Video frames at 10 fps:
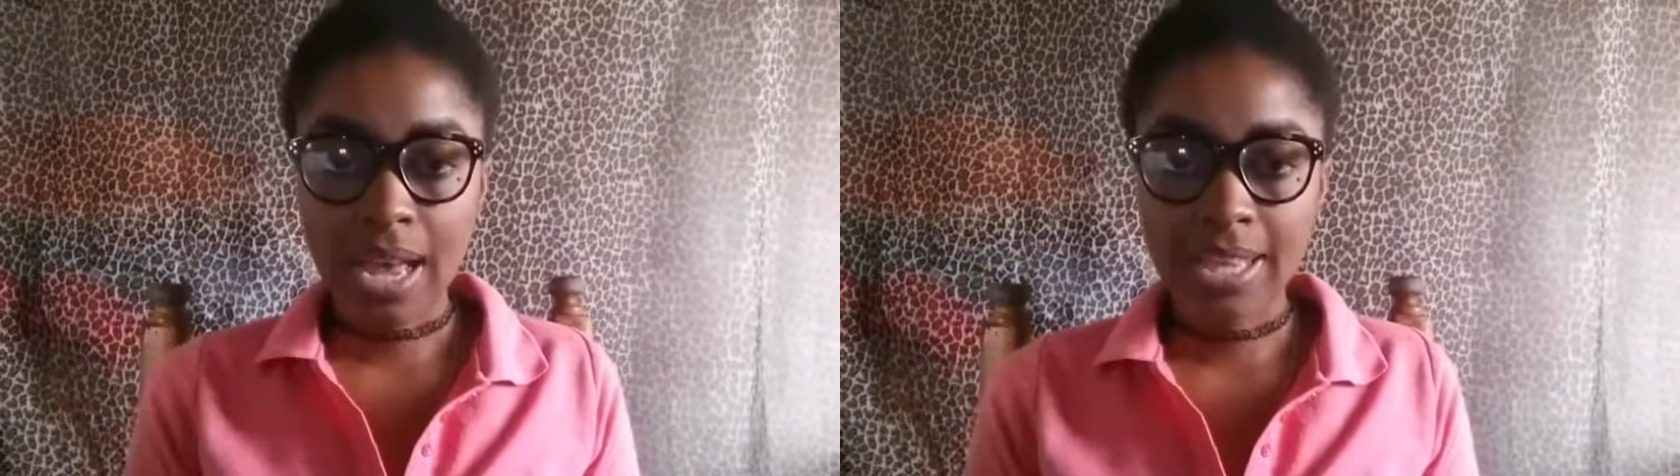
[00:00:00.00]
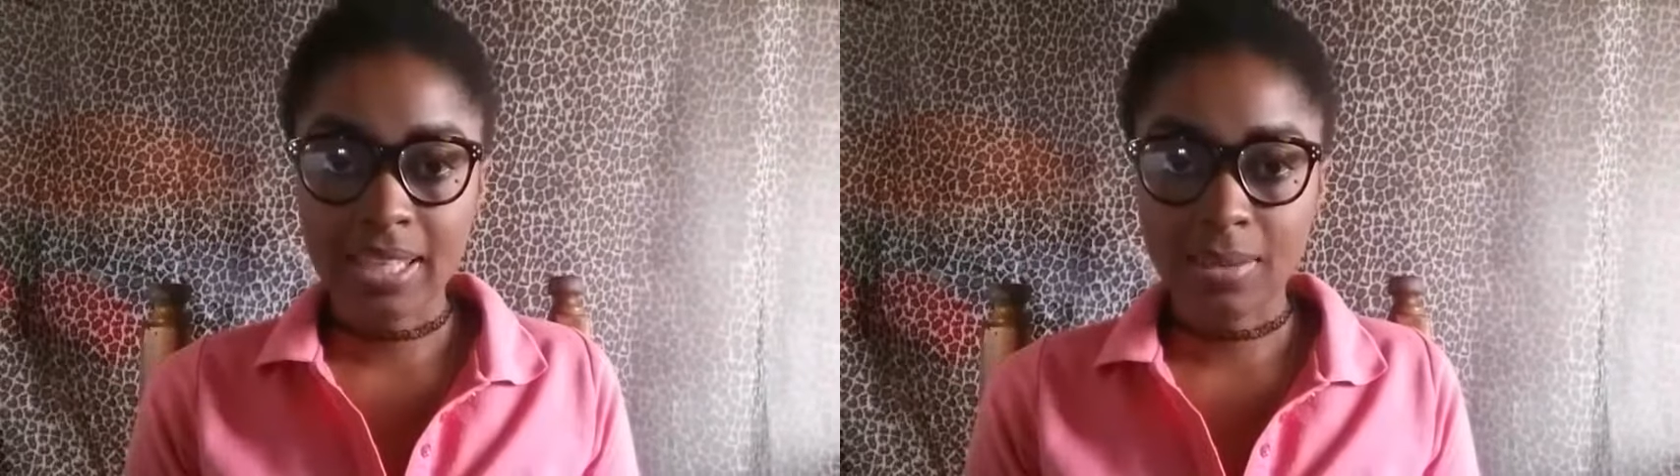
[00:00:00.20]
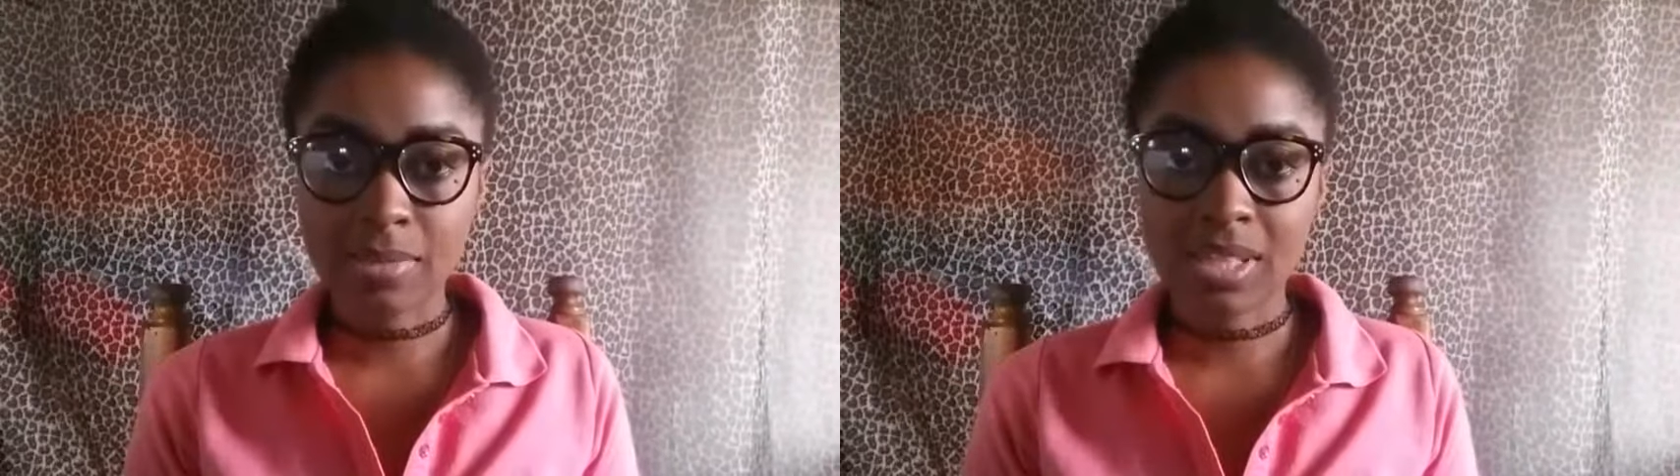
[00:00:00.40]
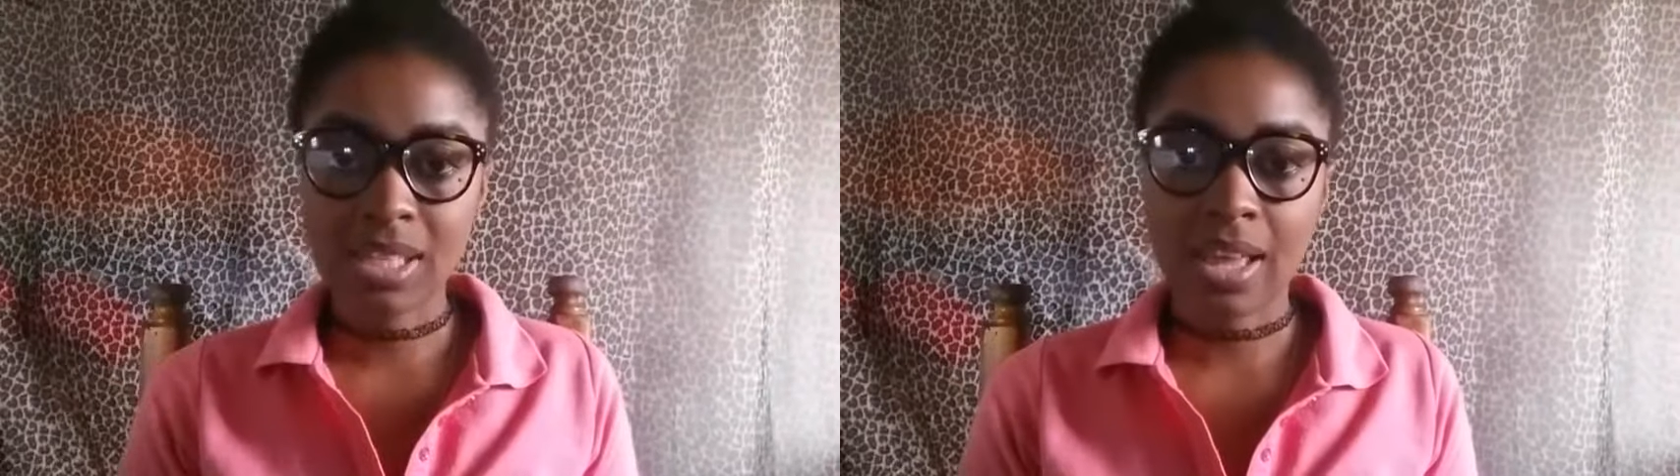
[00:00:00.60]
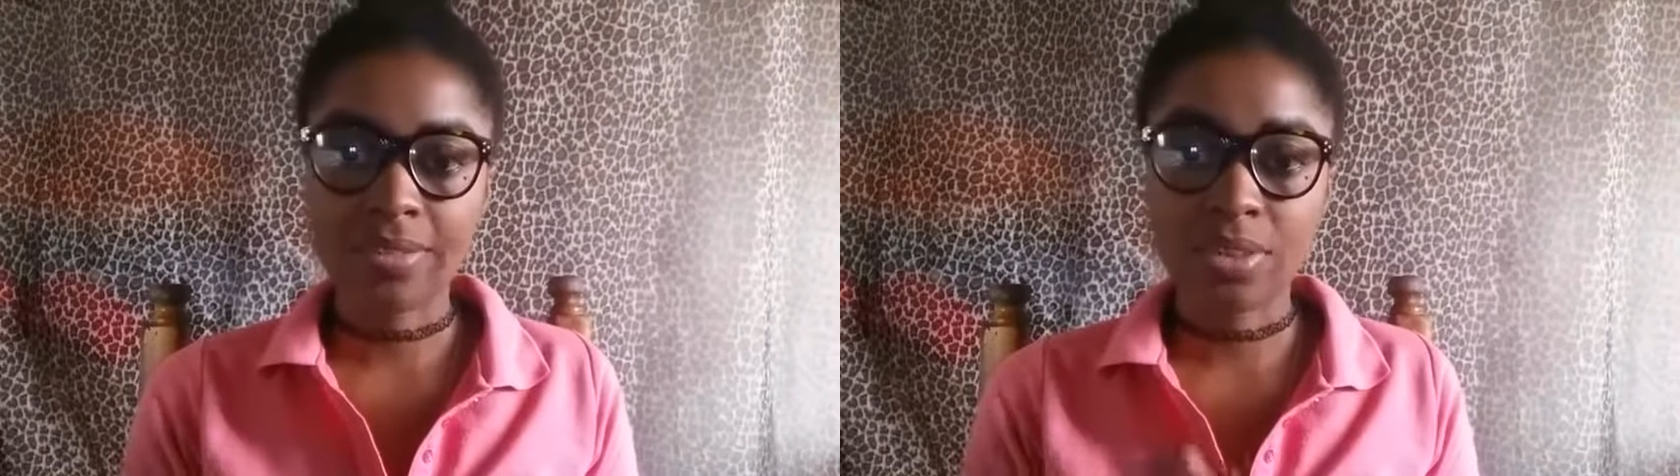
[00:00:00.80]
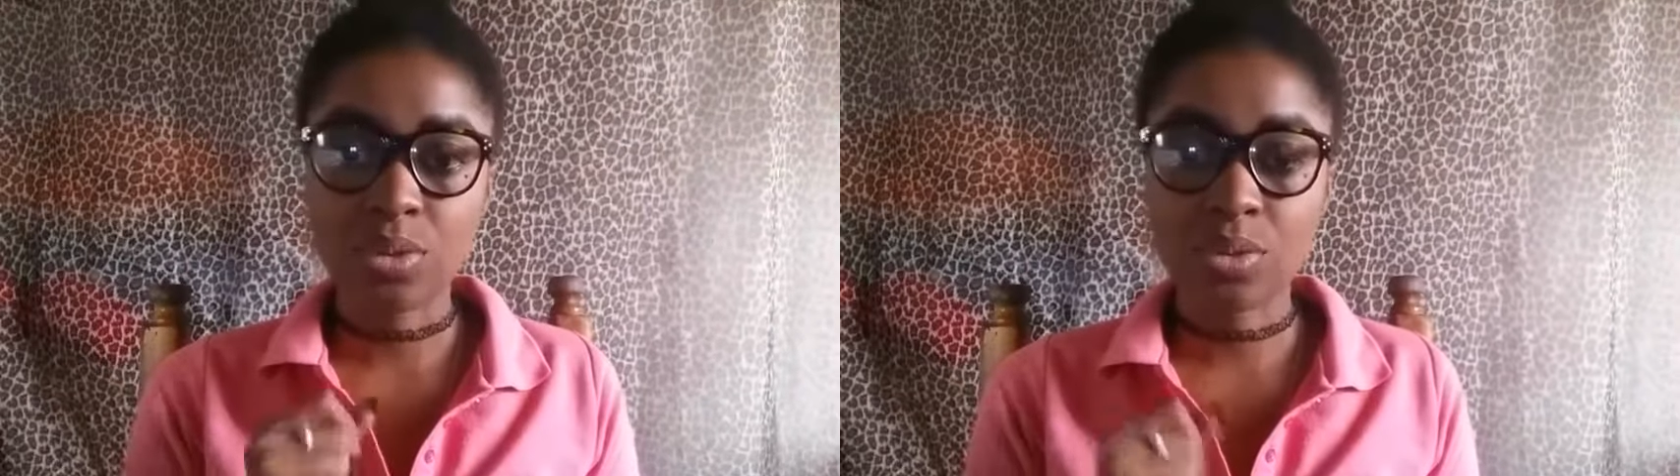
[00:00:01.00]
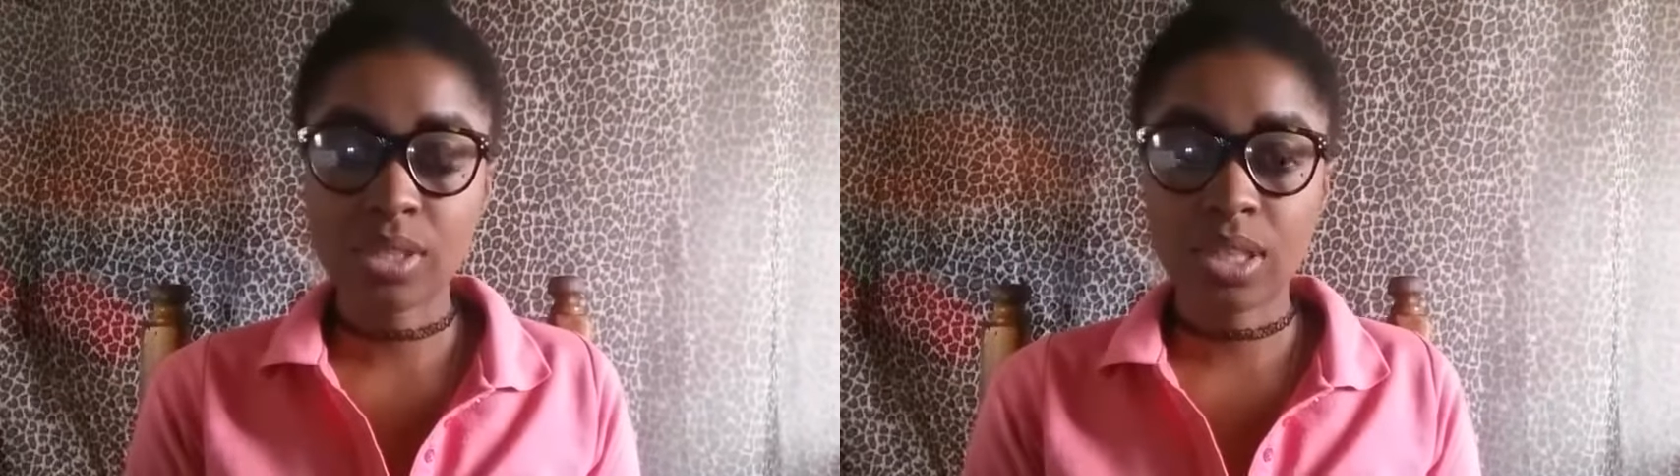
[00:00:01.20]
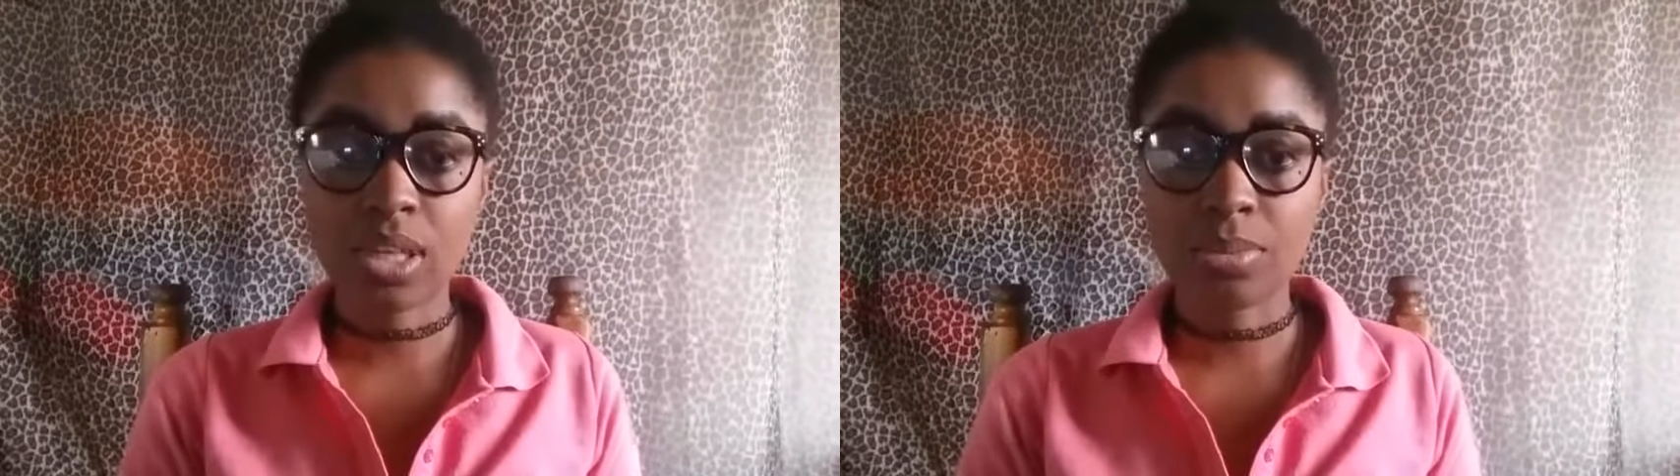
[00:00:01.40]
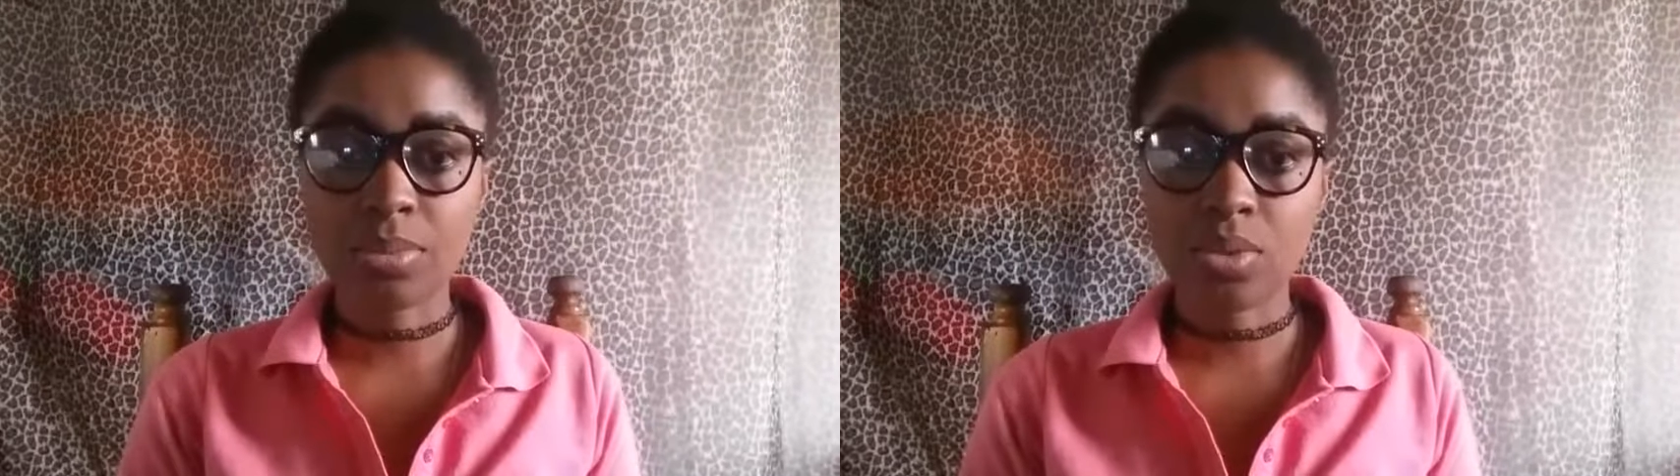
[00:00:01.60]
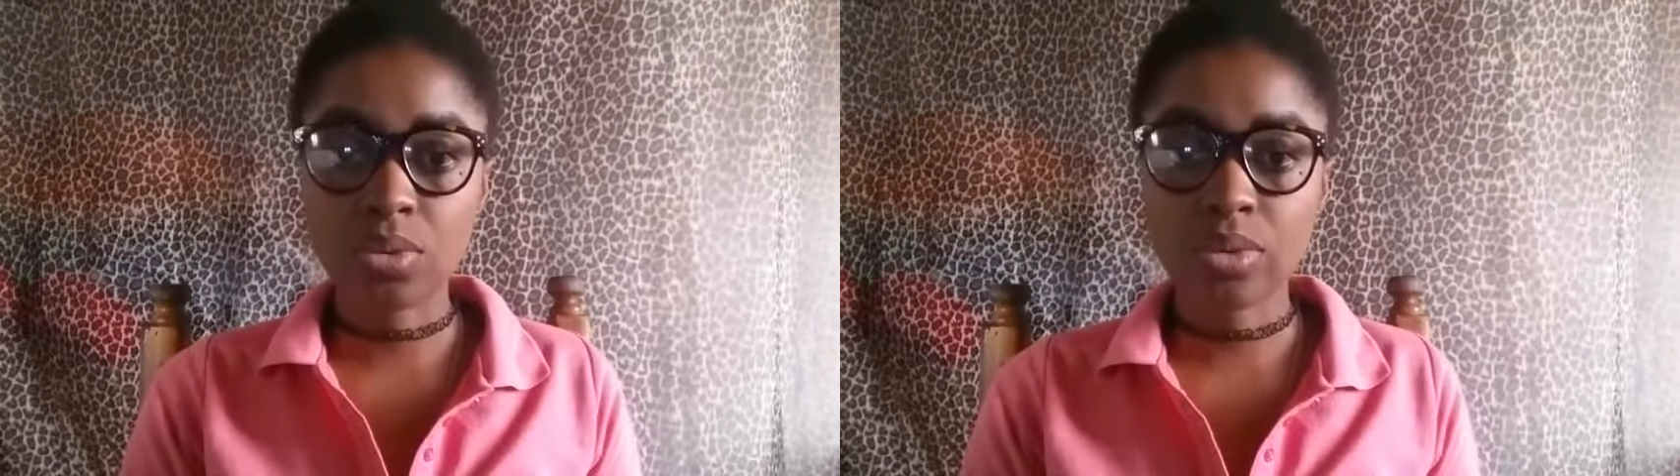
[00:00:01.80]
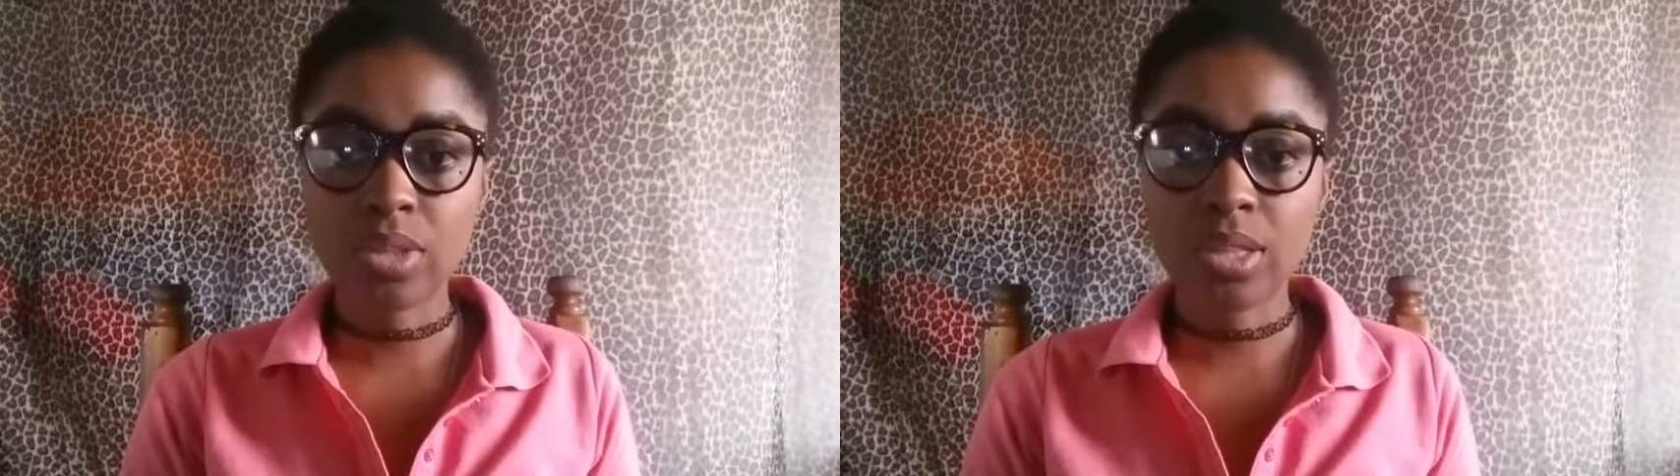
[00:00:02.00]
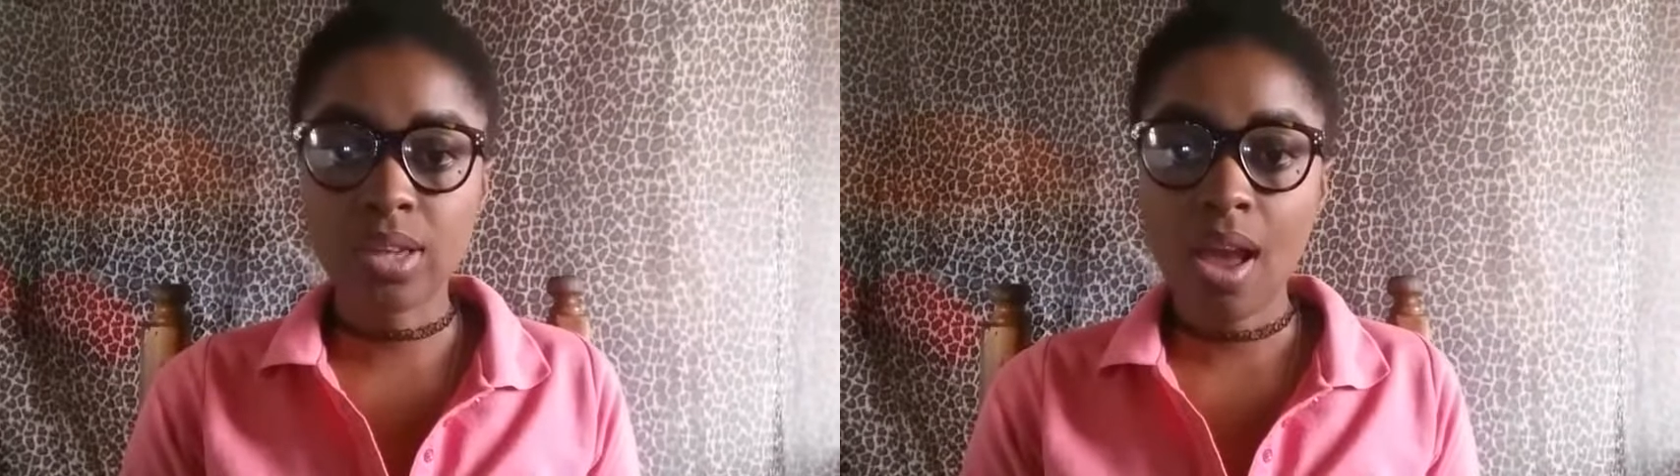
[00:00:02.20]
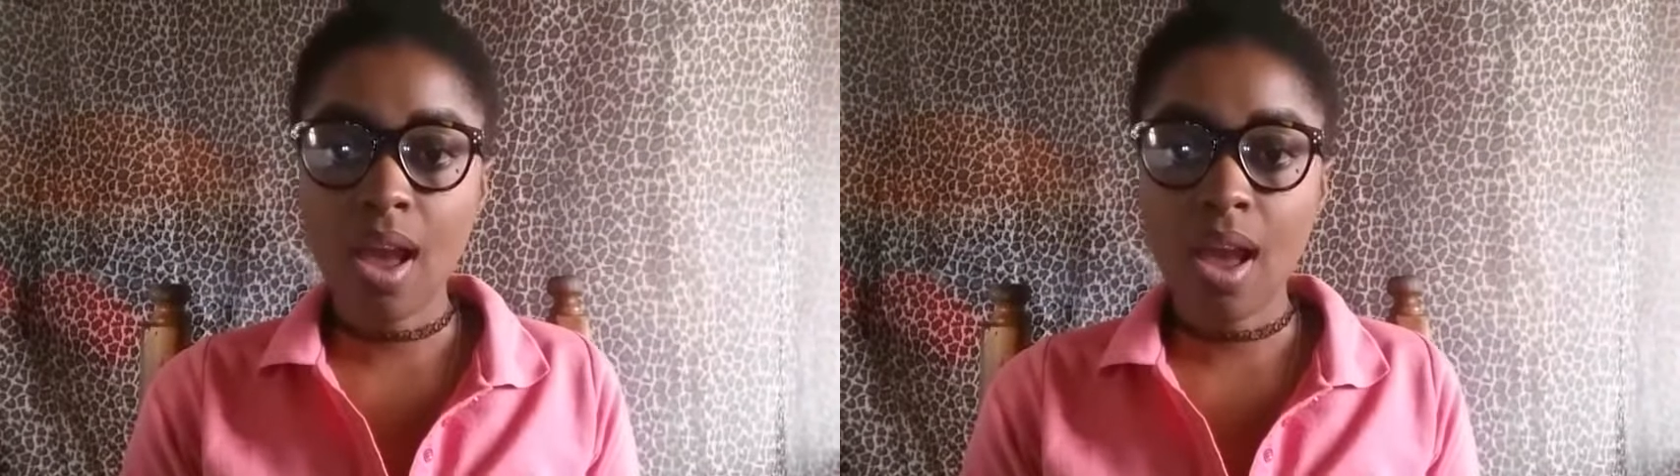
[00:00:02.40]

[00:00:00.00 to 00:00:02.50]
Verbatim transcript: items that I've used and abused